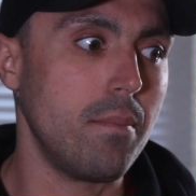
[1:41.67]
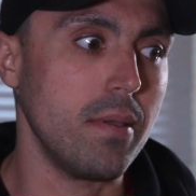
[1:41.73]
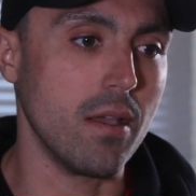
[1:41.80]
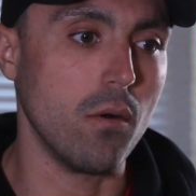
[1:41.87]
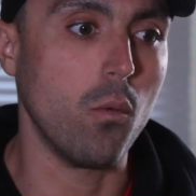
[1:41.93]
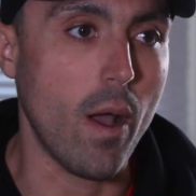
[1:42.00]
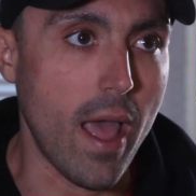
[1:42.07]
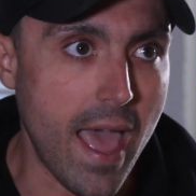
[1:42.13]

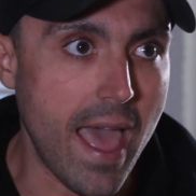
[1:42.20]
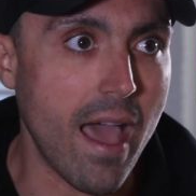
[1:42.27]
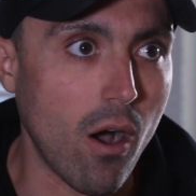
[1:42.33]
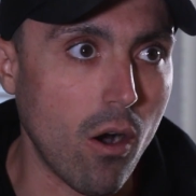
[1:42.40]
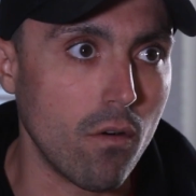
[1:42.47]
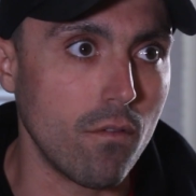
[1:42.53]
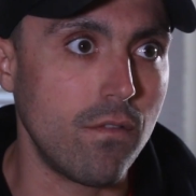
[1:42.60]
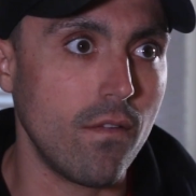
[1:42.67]
be
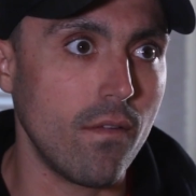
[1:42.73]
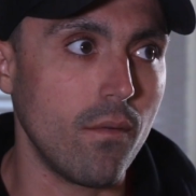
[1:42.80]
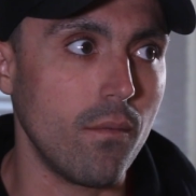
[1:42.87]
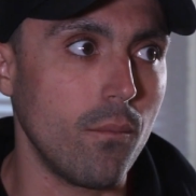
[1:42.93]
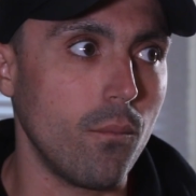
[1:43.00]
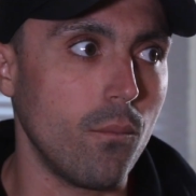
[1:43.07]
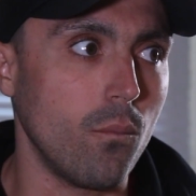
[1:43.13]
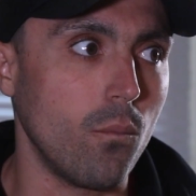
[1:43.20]
aware of
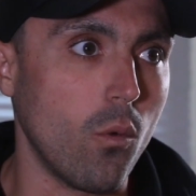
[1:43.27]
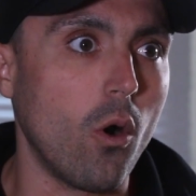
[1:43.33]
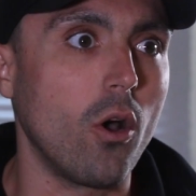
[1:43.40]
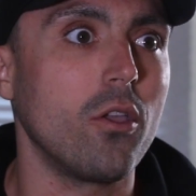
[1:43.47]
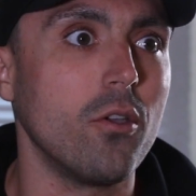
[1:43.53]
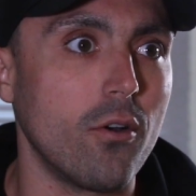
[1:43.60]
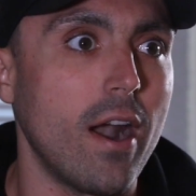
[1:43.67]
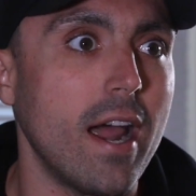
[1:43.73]

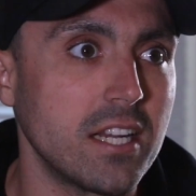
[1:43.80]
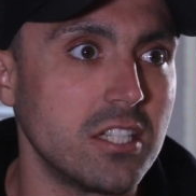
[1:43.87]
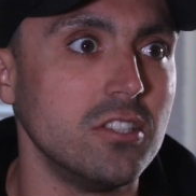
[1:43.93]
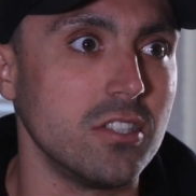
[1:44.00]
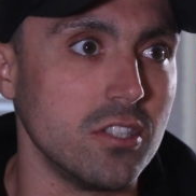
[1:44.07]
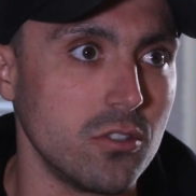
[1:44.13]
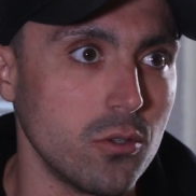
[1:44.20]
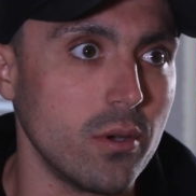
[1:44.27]
what your
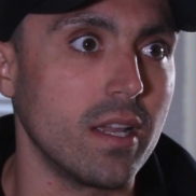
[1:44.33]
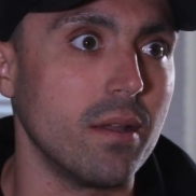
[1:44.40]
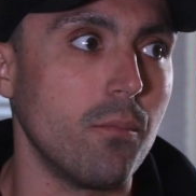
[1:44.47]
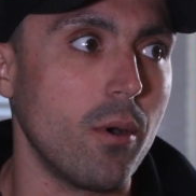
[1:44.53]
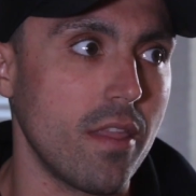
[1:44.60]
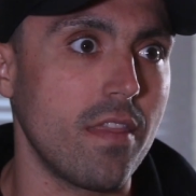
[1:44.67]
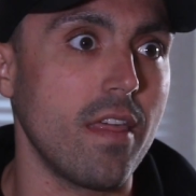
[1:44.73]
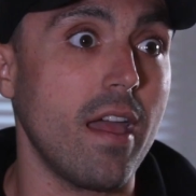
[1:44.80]
actions are doing
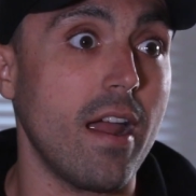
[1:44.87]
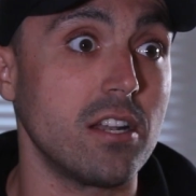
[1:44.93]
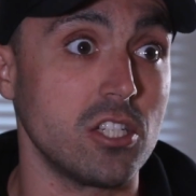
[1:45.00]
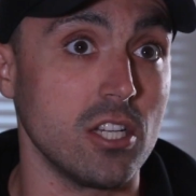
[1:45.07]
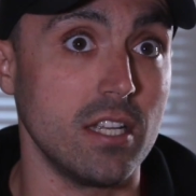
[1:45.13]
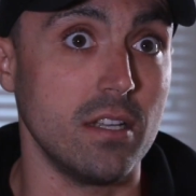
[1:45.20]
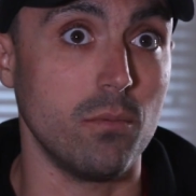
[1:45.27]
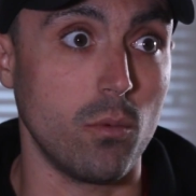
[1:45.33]
and whether they're
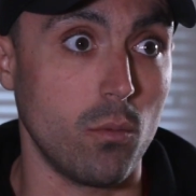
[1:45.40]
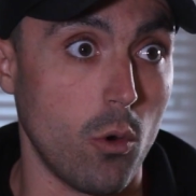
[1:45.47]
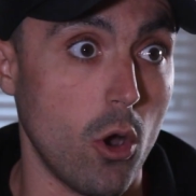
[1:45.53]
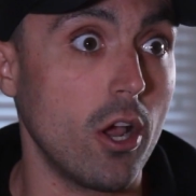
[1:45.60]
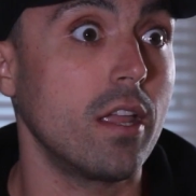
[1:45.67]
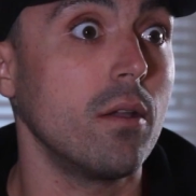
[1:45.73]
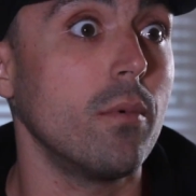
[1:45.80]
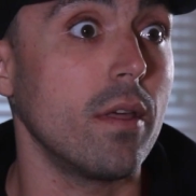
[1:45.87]
actually
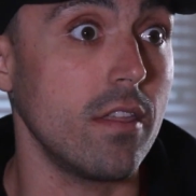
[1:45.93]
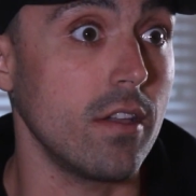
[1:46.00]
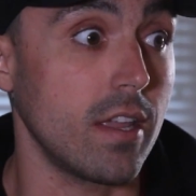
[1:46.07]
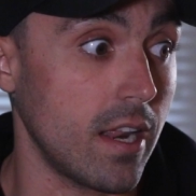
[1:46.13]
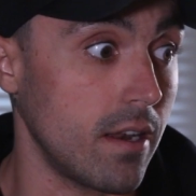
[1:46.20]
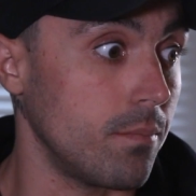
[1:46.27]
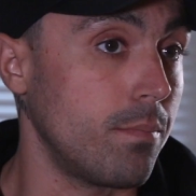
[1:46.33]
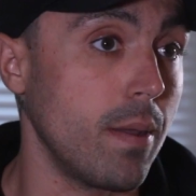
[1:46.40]
working, whether you're
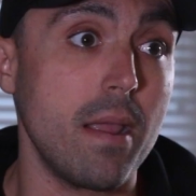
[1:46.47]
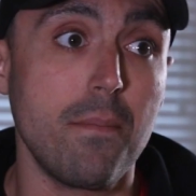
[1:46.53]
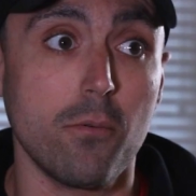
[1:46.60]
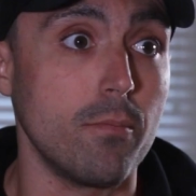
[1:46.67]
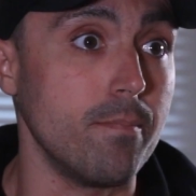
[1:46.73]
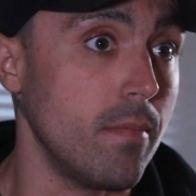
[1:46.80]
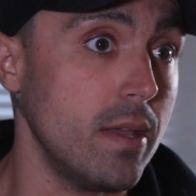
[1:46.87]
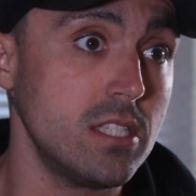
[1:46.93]
getting
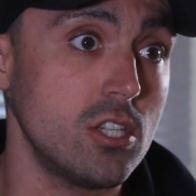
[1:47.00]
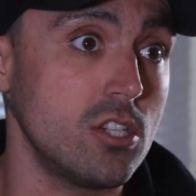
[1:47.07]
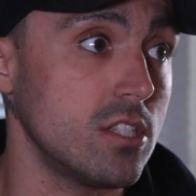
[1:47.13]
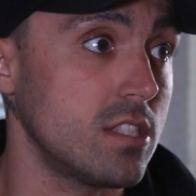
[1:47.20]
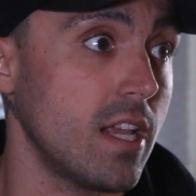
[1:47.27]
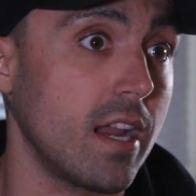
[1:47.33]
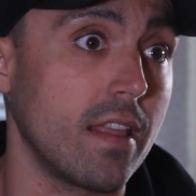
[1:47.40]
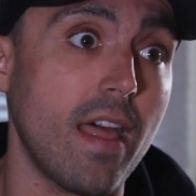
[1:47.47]
people
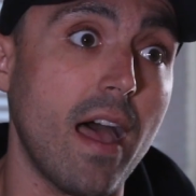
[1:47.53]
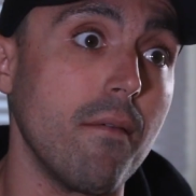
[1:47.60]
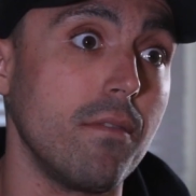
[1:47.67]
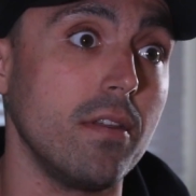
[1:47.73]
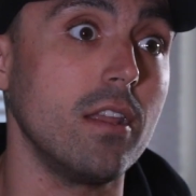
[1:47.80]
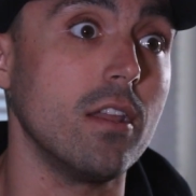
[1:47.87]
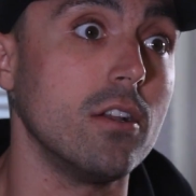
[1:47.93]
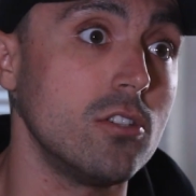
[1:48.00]
messages saying
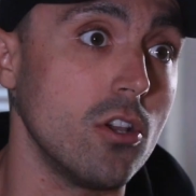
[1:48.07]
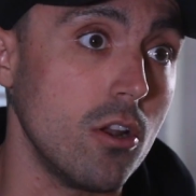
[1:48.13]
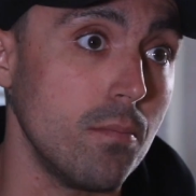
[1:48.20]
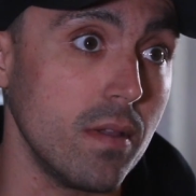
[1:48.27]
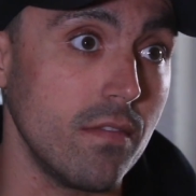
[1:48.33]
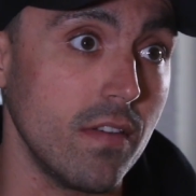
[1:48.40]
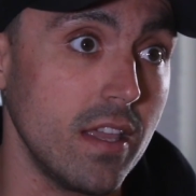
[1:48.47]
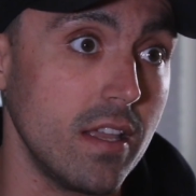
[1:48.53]
that video
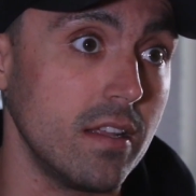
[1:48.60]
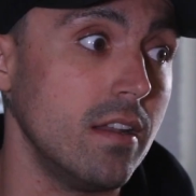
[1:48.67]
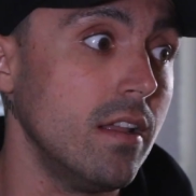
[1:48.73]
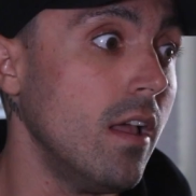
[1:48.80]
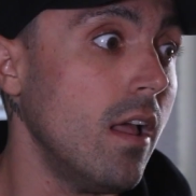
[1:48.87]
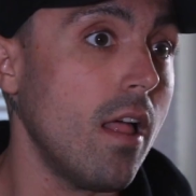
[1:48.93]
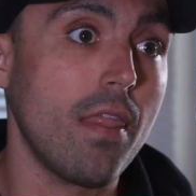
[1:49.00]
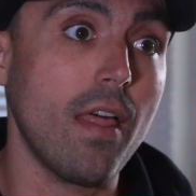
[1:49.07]
turned me
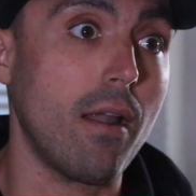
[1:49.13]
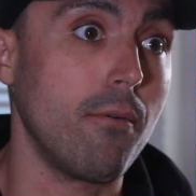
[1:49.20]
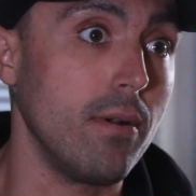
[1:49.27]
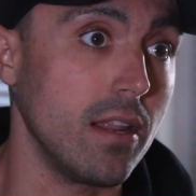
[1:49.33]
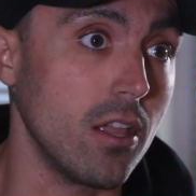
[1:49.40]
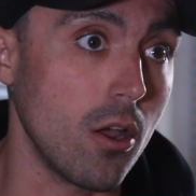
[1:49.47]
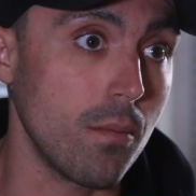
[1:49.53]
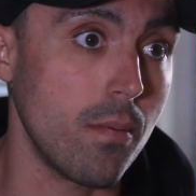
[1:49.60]
vegan,
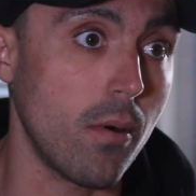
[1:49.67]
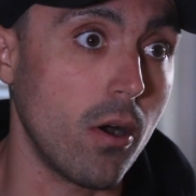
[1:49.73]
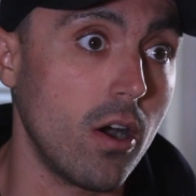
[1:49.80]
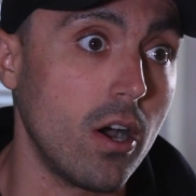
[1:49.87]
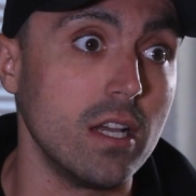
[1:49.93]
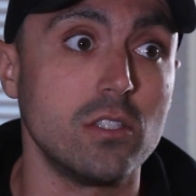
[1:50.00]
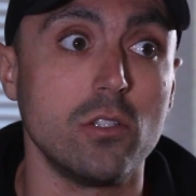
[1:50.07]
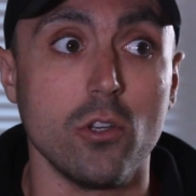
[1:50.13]
that really opened
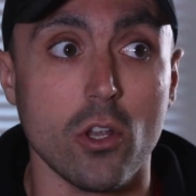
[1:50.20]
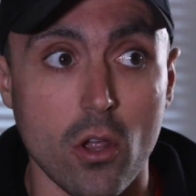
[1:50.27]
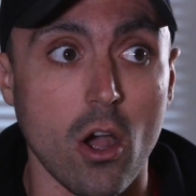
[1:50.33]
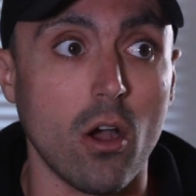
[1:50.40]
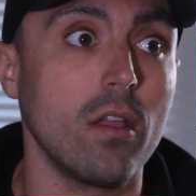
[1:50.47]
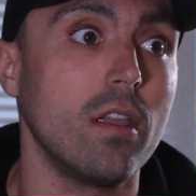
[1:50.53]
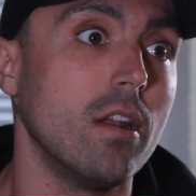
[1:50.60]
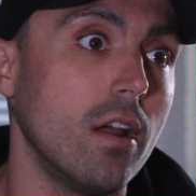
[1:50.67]
my eyes.
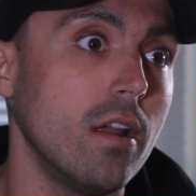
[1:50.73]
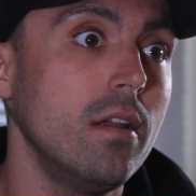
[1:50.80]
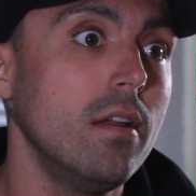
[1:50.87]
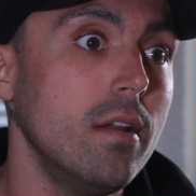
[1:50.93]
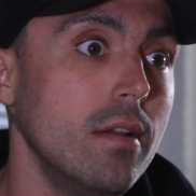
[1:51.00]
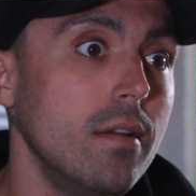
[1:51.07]
You know,